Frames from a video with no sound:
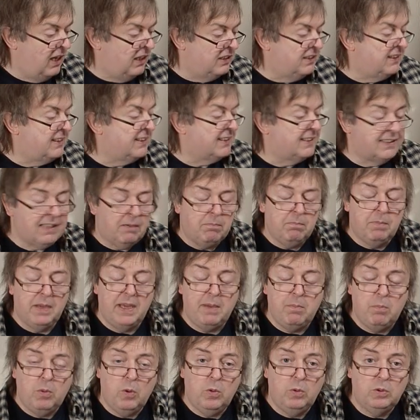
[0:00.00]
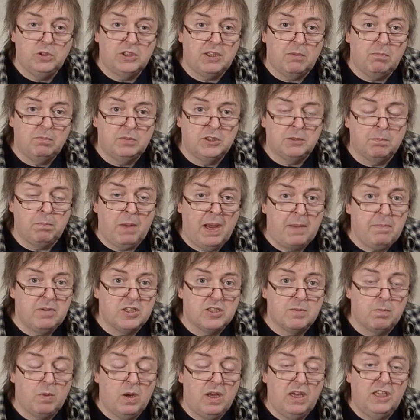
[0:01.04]
As some people, some paper
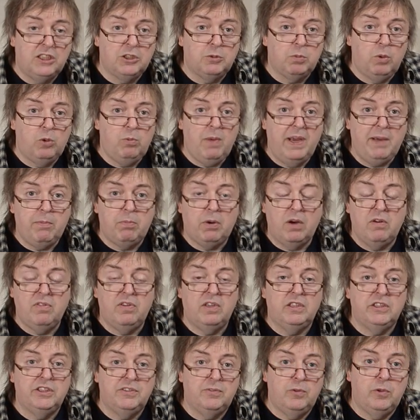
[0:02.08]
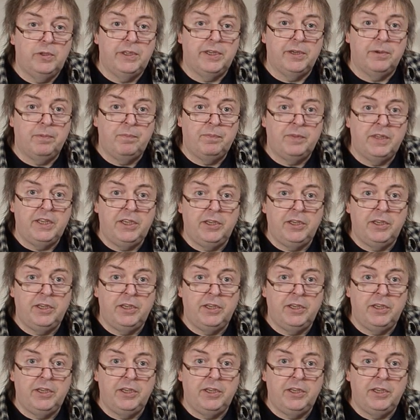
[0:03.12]
suppliers will make profiles for you.